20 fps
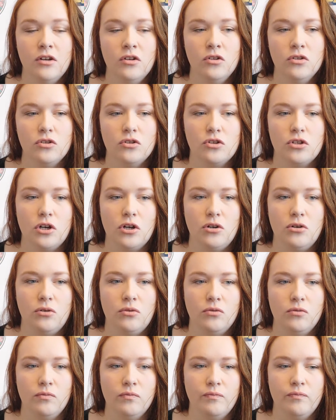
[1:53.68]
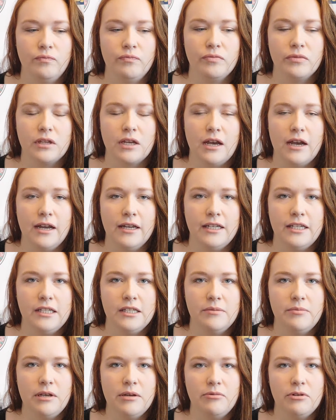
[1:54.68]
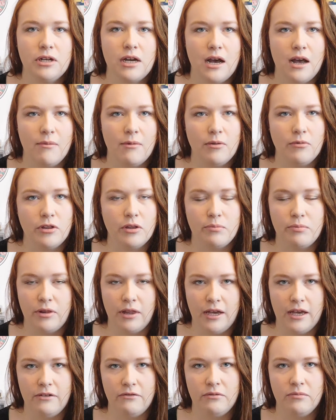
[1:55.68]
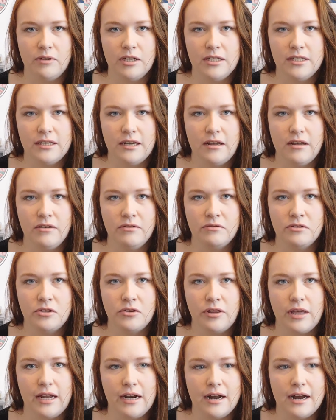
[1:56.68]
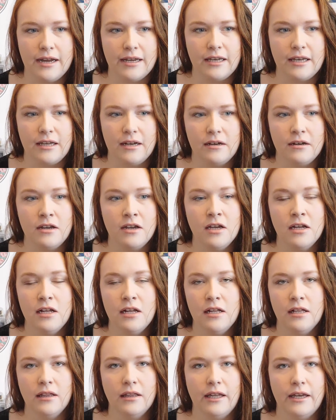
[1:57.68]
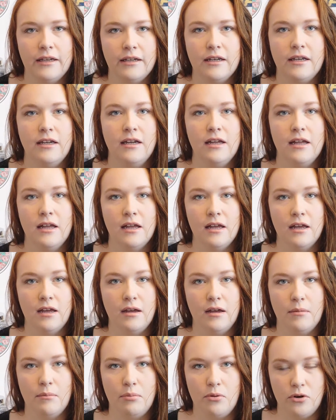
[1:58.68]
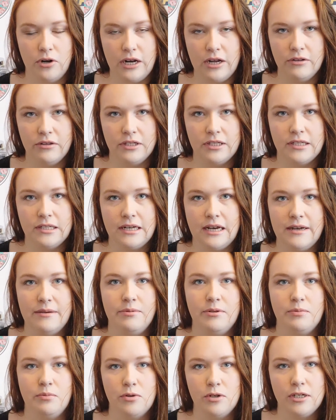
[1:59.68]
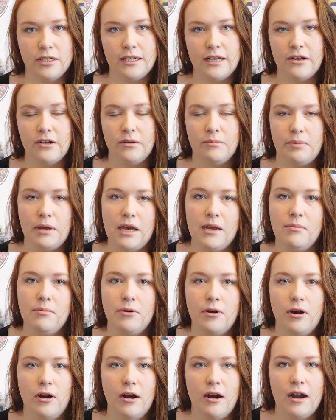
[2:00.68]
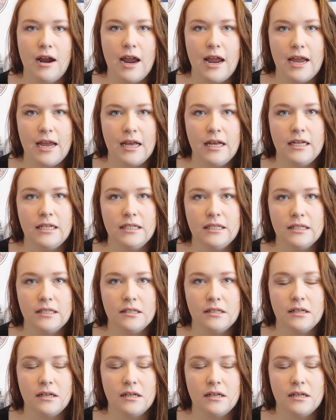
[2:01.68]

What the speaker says: So I need to be able to come up with a plan for myself so that I can like put out the steps, put it down on paper, and